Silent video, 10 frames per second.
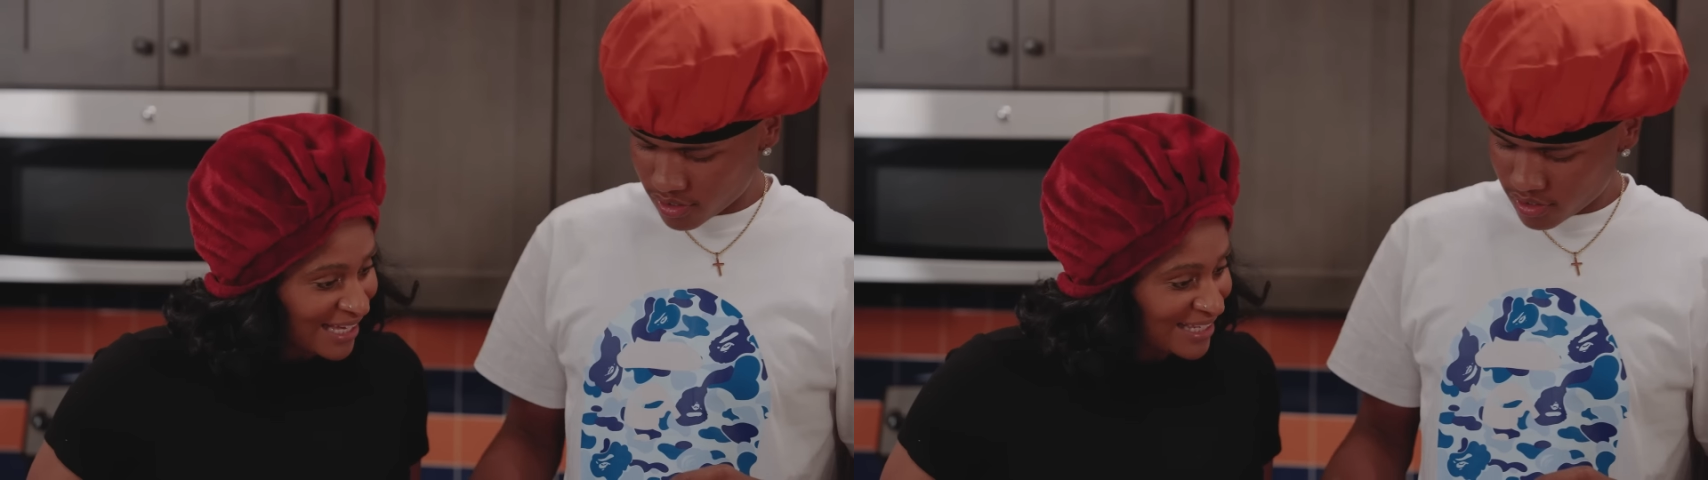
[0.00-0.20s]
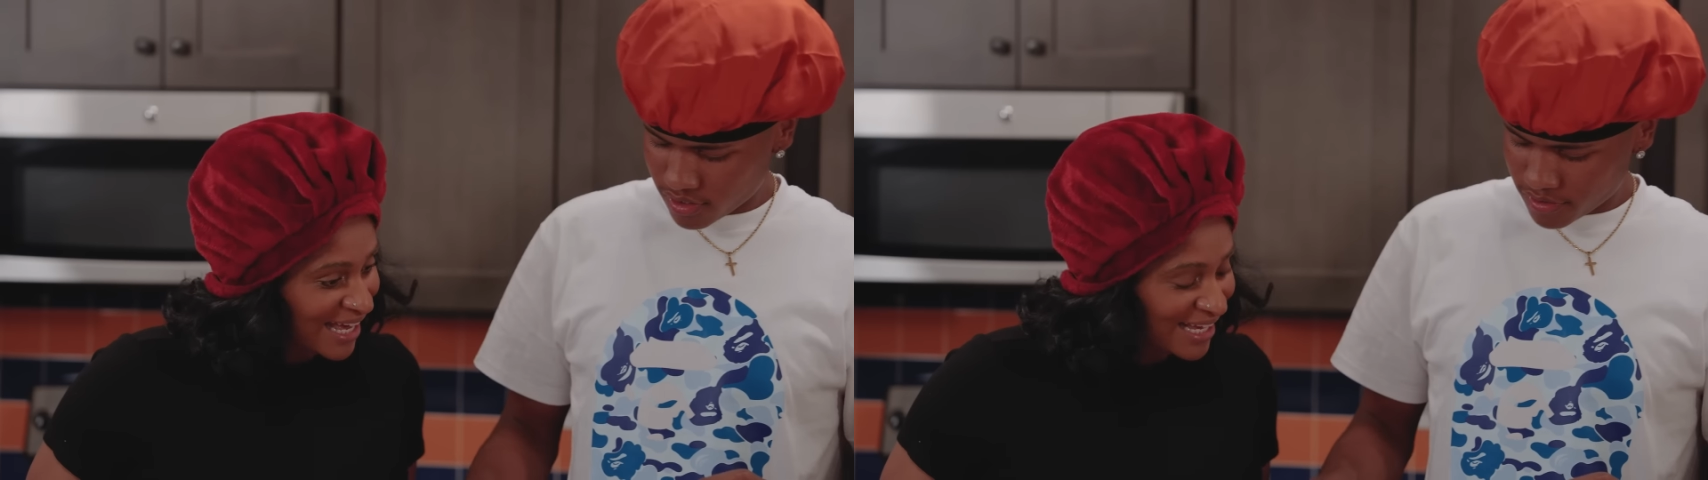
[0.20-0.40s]

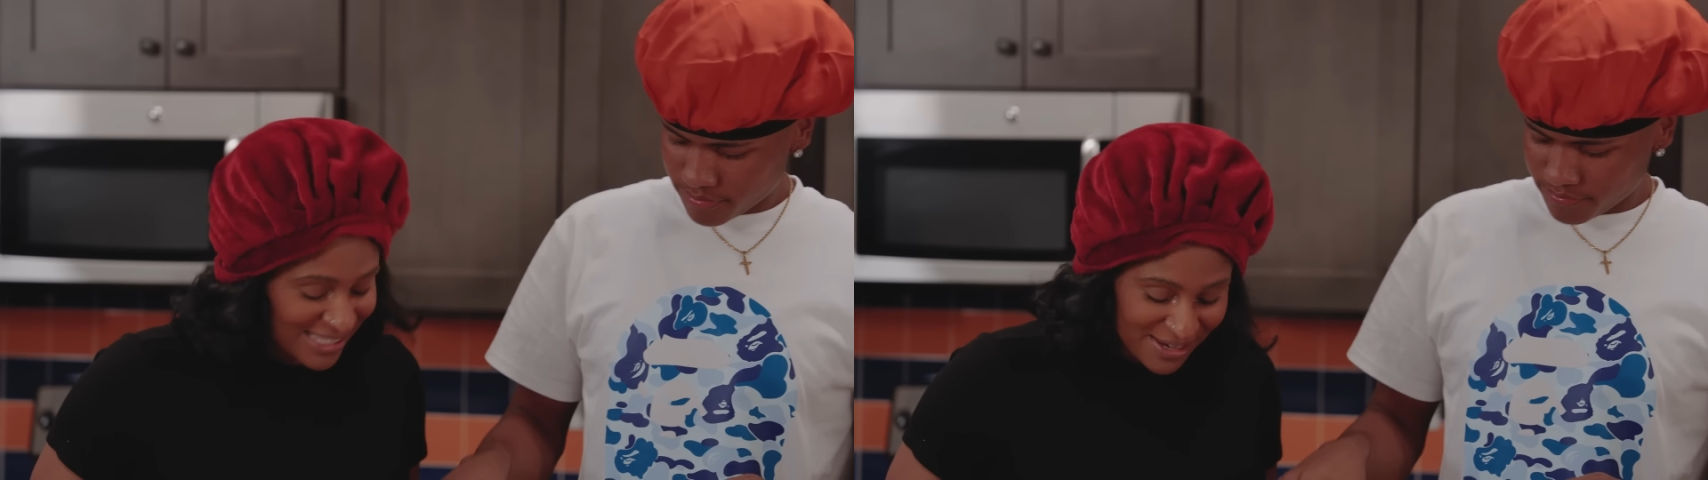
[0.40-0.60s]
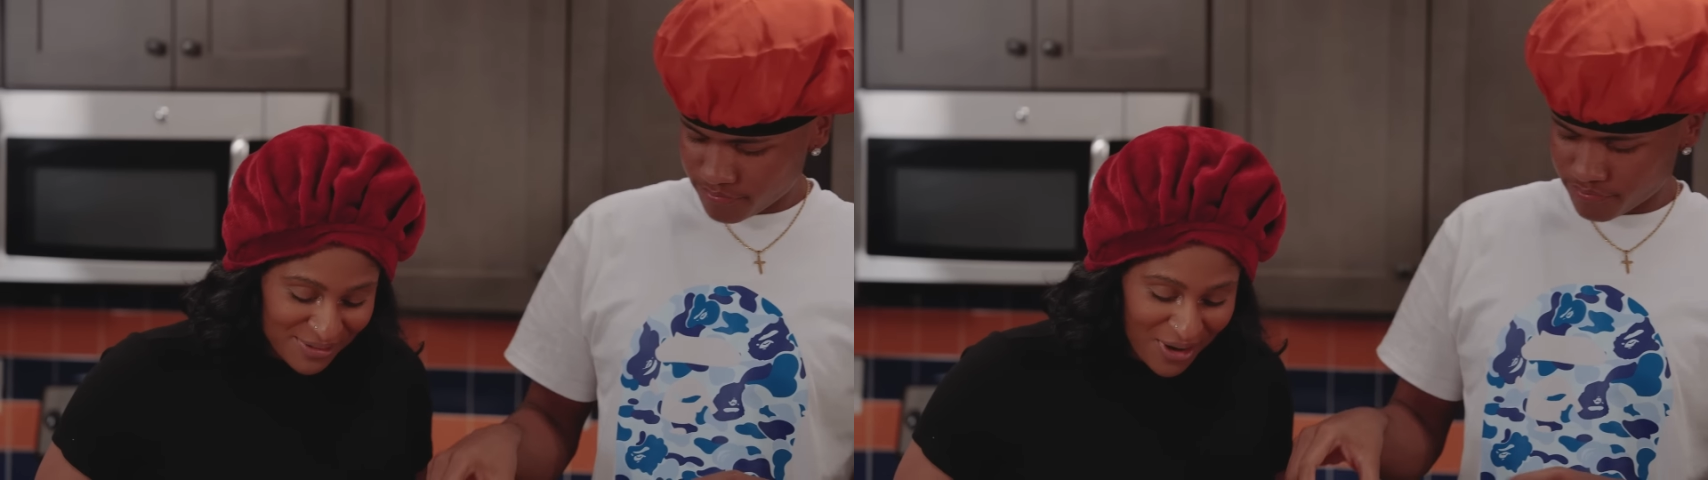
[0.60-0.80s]
Dang,
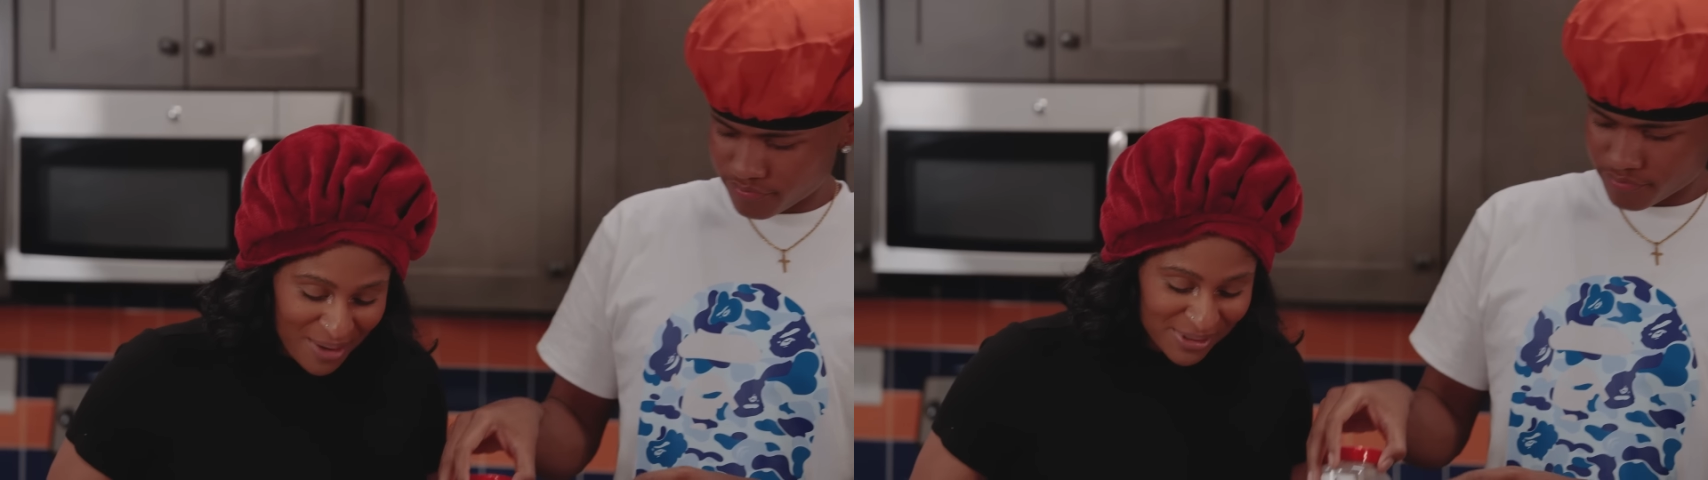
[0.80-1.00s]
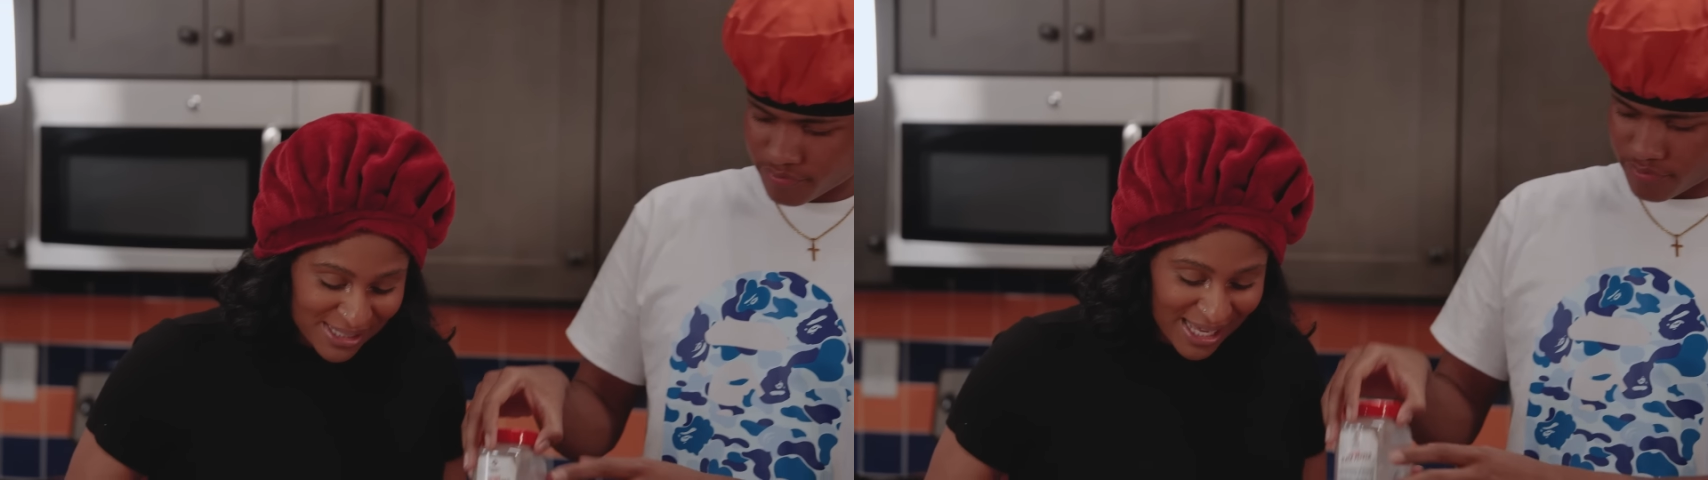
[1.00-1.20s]
Sam, you
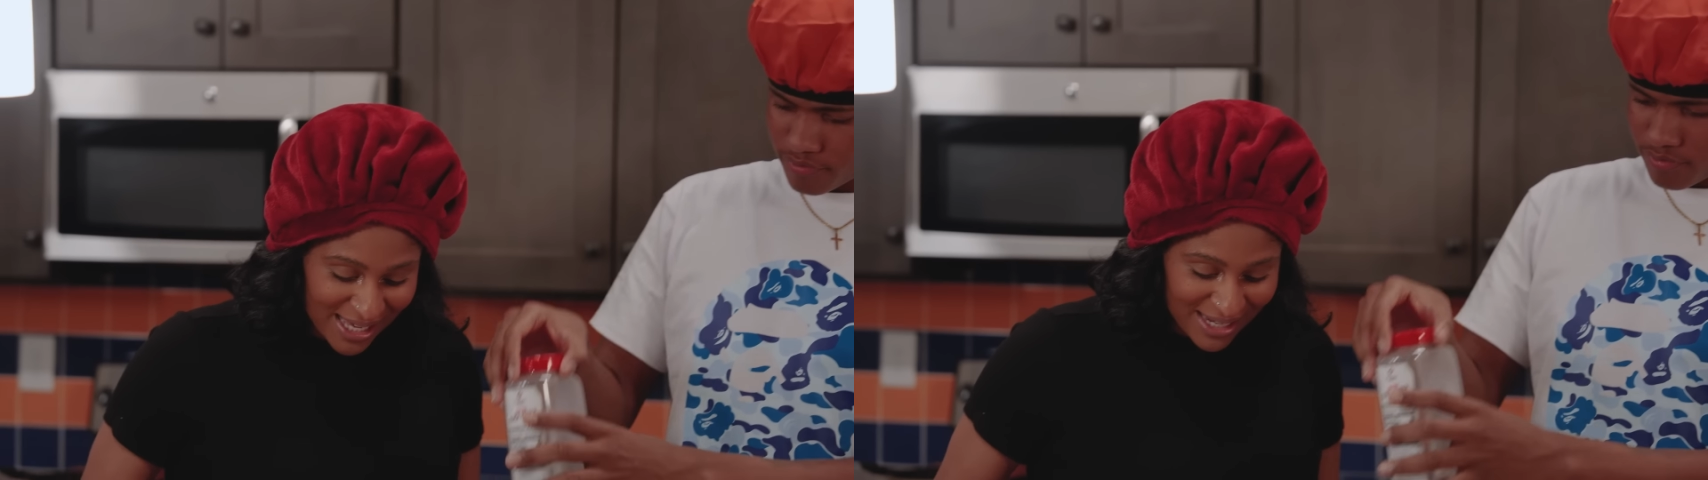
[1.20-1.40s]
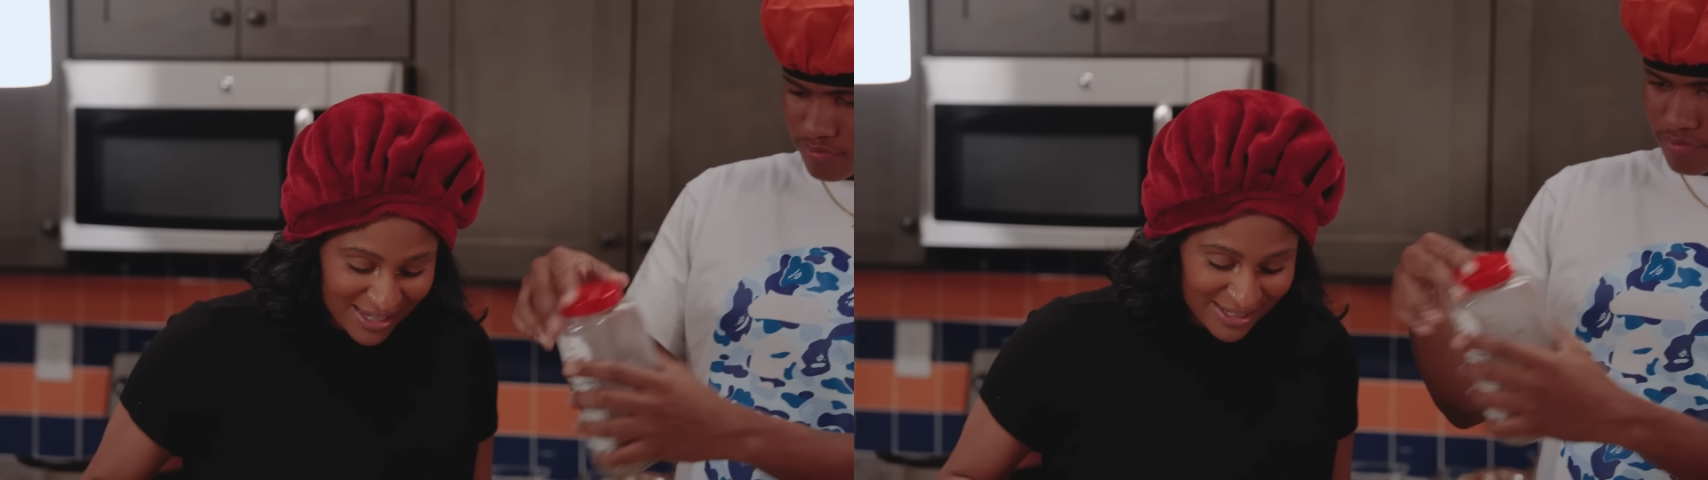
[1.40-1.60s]
almost
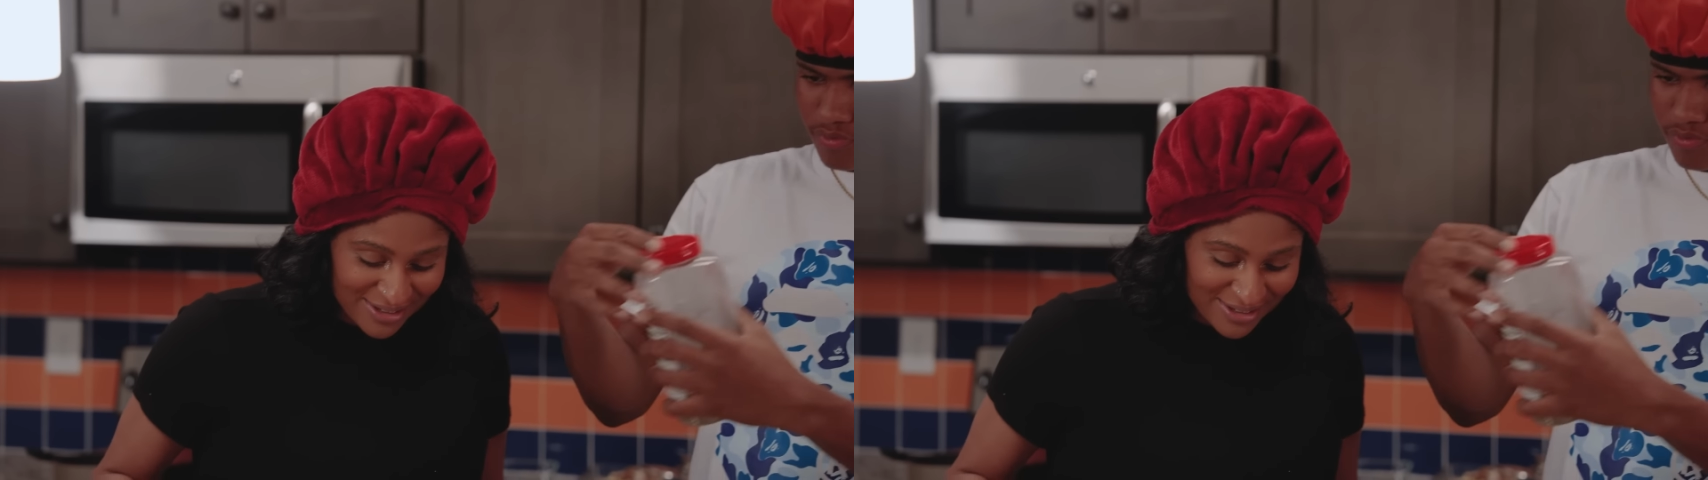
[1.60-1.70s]
ate all